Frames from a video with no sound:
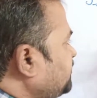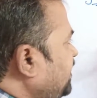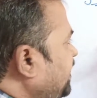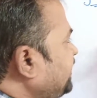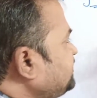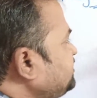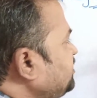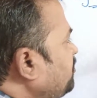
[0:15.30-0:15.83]

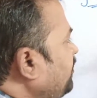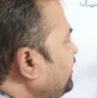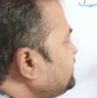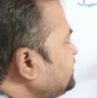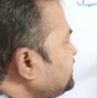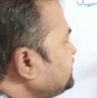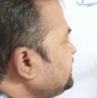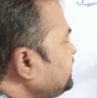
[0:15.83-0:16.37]

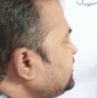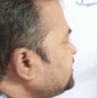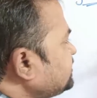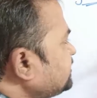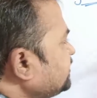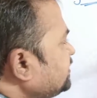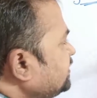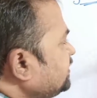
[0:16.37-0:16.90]
8086
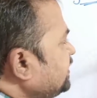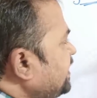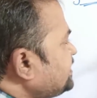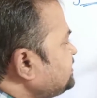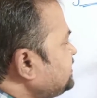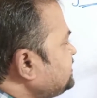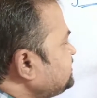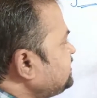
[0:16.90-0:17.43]
is a
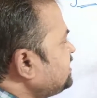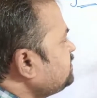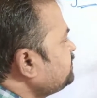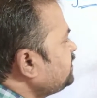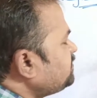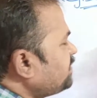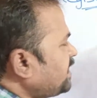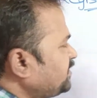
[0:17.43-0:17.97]

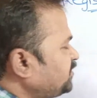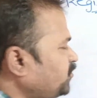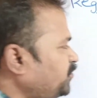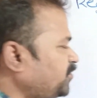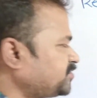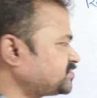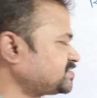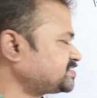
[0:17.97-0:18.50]
16-bit
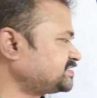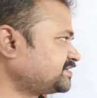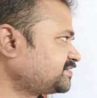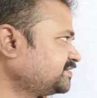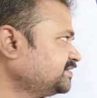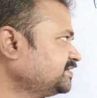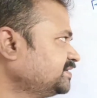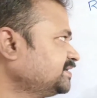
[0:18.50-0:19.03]
microprocessor.
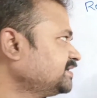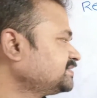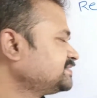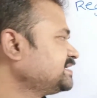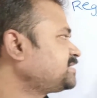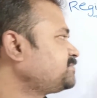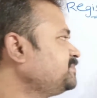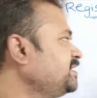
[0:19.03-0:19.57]

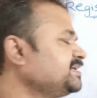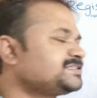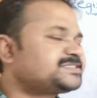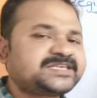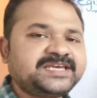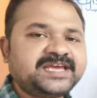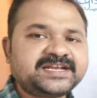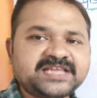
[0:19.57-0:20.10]
That
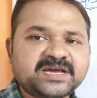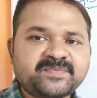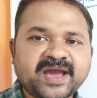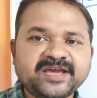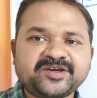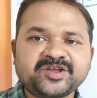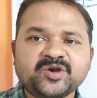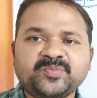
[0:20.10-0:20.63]
means here the
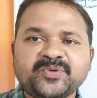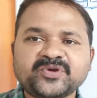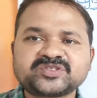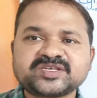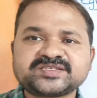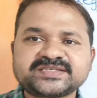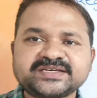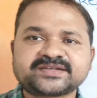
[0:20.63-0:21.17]

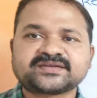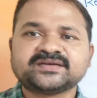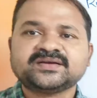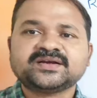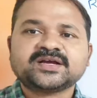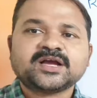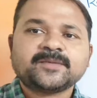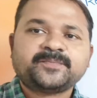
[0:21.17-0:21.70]
microprocessor
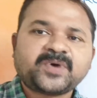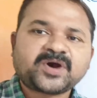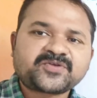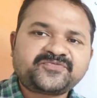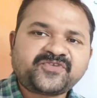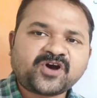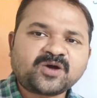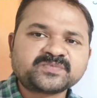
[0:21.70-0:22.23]

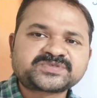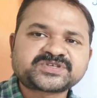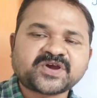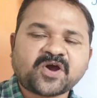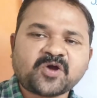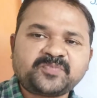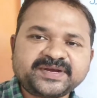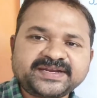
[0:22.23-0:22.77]
performs
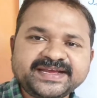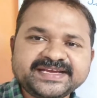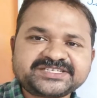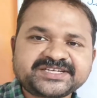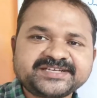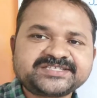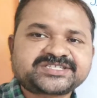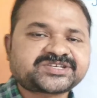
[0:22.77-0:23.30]

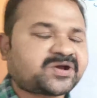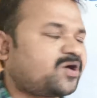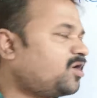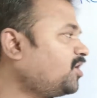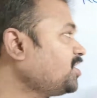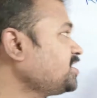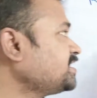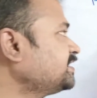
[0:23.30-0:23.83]
operations
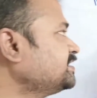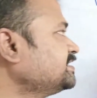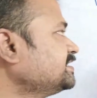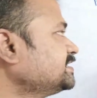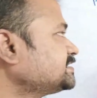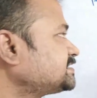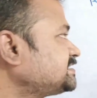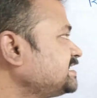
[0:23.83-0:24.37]
on
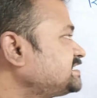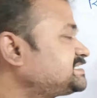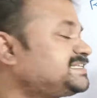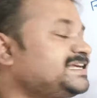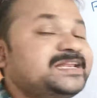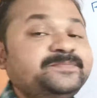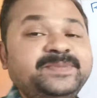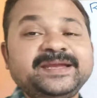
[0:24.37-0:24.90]

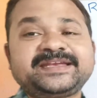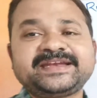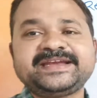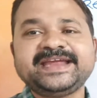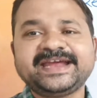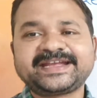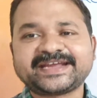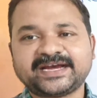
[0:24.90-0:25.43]
16-bit
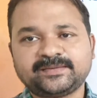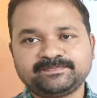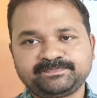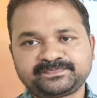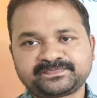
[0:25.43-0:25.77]
data.